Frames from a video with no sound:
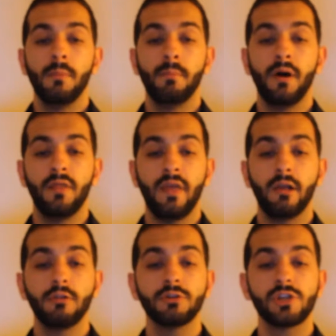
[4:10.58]
But the
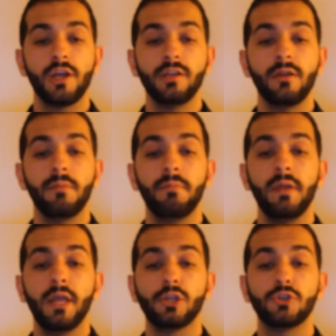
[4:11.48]
enclosure ended up
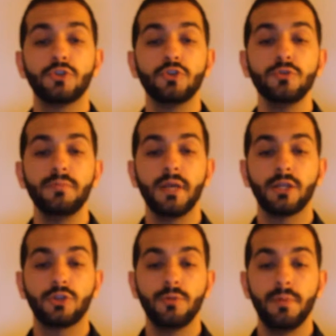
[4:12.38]
being too
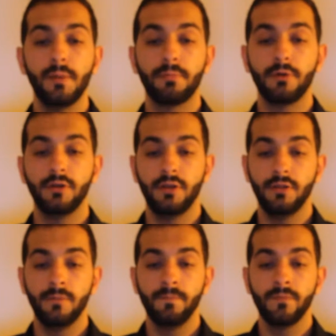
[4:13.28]
big to be printed.
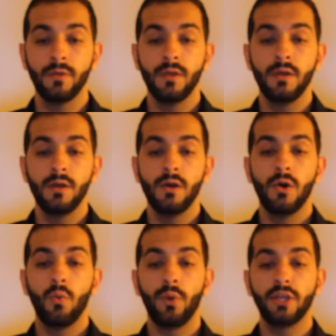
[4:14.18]

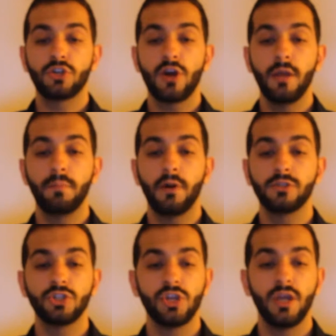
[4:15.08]
We tried
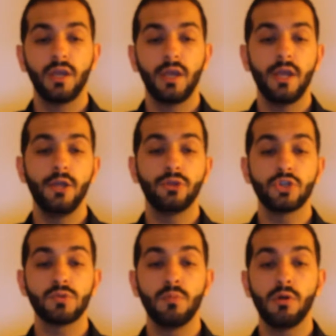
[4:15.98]
partitioning it into
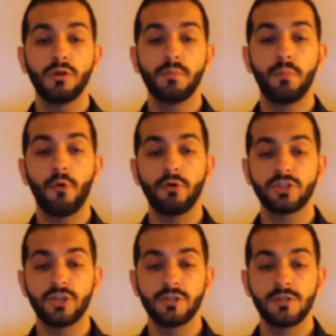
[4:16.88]
smaller
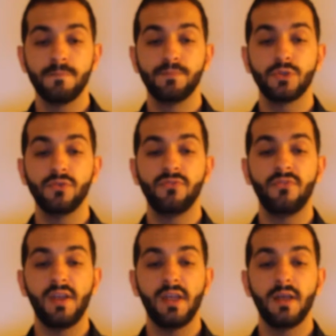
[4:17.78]
portions to
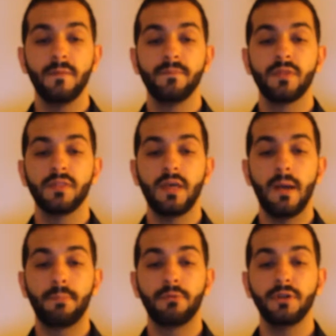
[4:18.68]
fit
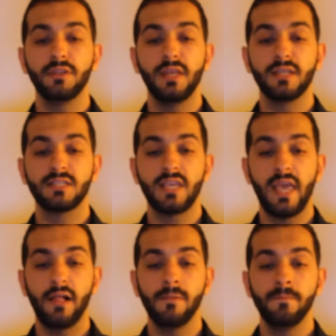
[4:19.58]
the printing
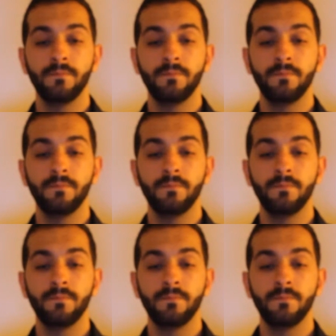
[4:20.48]
scale,